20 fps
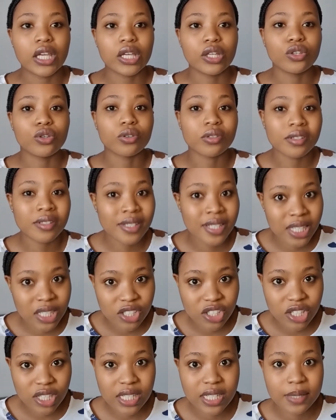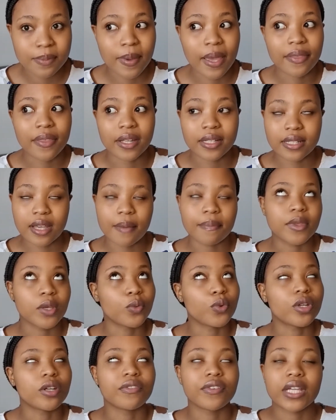Your stitches, by that time, they
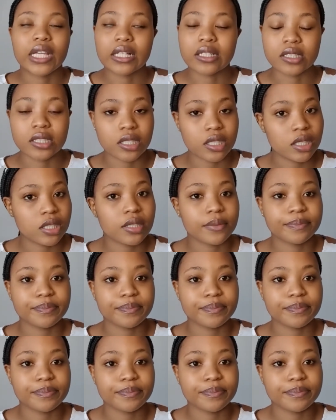would have healed.